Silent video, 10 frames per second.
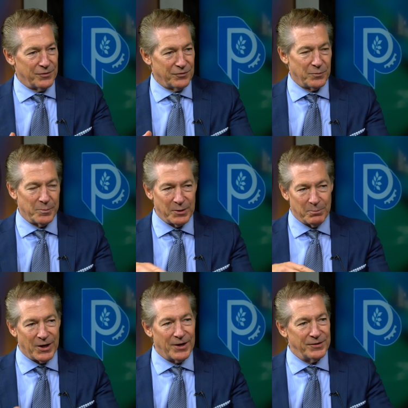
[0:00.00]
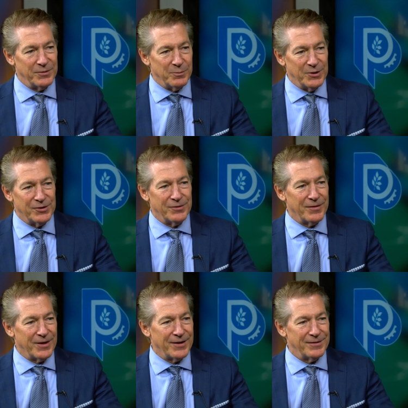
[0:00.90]
There's a big pond in the middle of
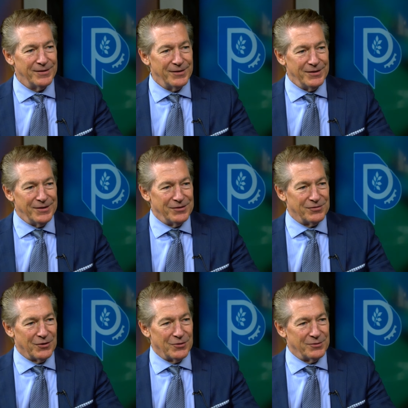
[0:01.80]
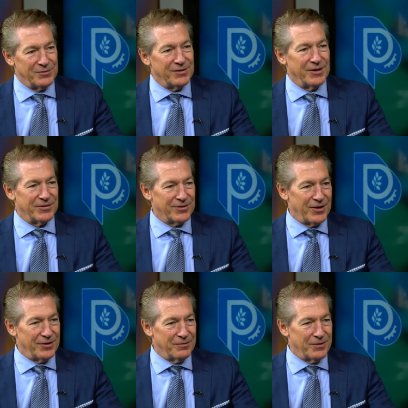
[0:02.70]
that. And so it's an
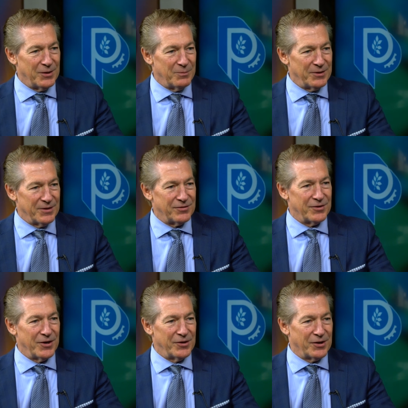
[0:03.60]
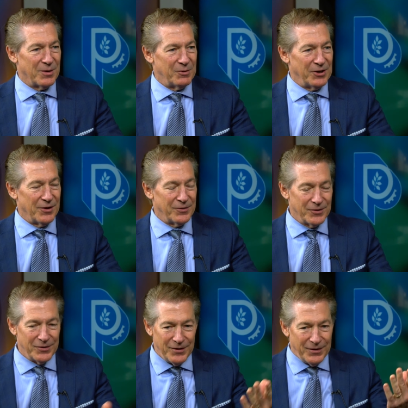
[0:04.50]
exciting development that's starting to come
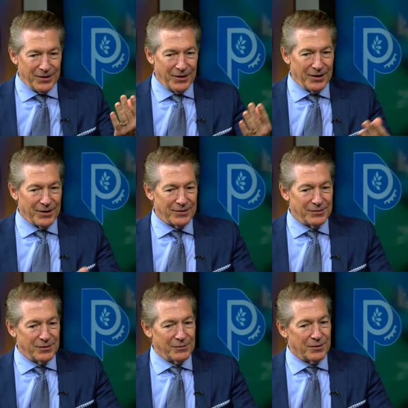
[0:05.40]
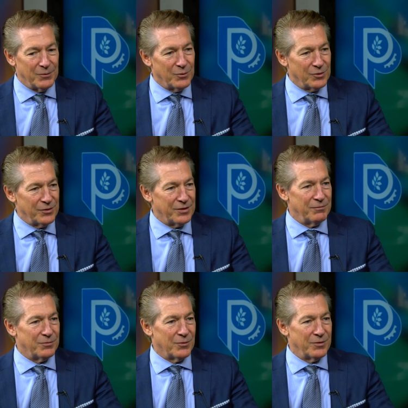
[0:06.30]
together, and uh, we're
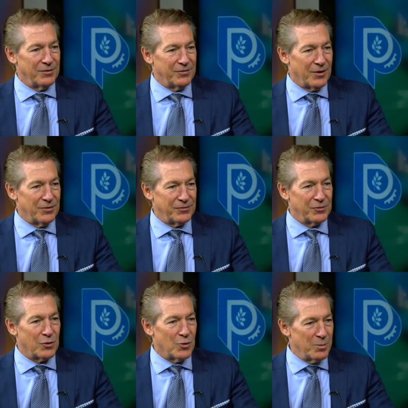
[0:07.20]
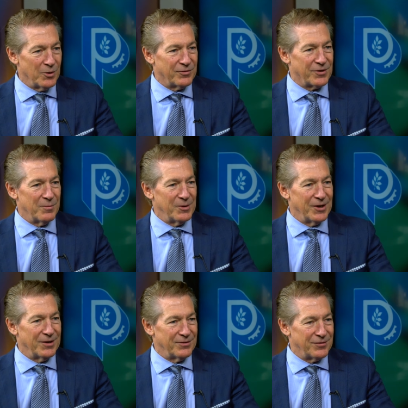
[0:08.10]
looking forward to also Coborn's coming
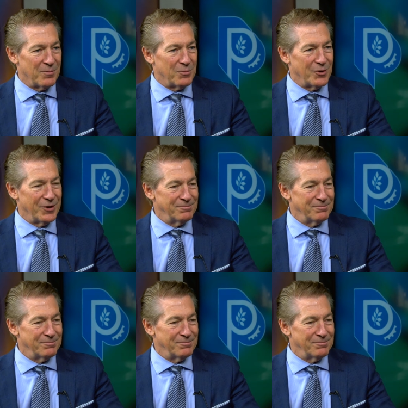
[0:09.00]
in at some point.